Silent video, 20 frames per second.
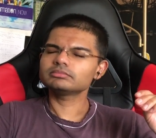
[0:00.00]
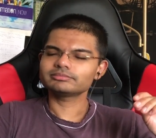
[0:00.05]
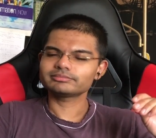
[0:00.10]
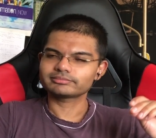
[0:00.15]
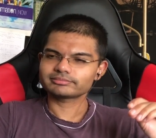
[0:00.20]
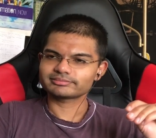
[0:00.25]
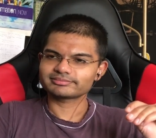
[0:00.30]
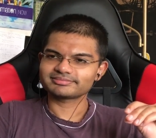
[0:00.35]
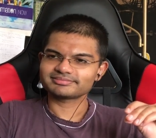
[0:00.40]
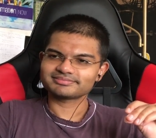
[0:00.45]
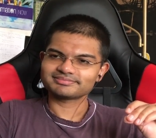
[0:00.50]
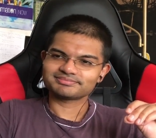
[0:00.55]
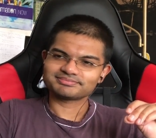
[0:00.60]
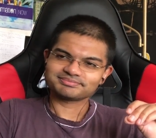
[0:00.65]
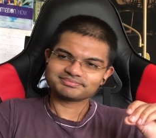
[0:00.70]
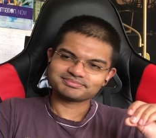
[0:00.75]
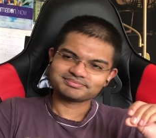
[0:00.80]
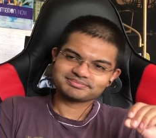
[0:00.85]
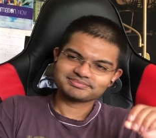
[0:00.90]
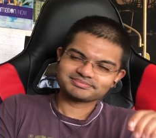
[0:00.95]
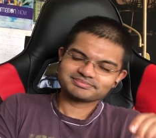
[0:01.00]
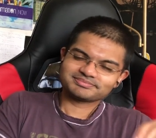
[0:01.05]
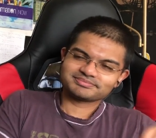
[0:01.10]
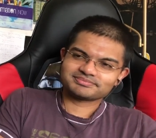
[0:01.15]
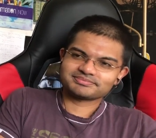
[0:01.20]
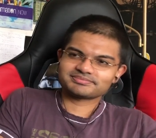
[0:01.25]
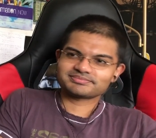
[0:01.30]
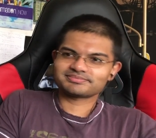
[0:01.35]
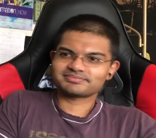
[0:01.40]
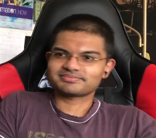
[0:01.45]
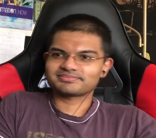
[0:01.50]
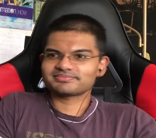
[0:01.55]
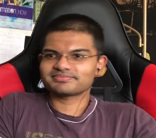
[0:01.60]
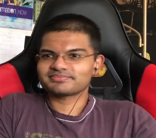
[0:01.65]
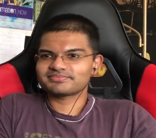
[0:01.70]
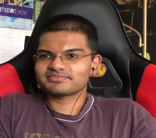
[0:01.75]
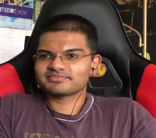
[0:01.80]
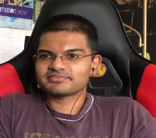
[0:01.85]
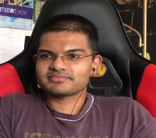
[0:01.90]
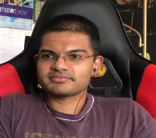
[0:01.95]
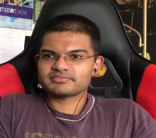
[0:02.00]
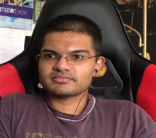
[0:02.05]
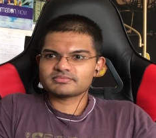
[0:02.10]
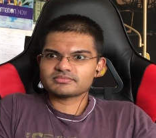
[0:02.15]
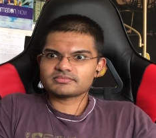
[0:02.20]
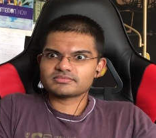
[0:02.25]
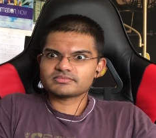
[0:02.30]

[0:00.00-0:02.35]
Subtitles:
Nobody speaks.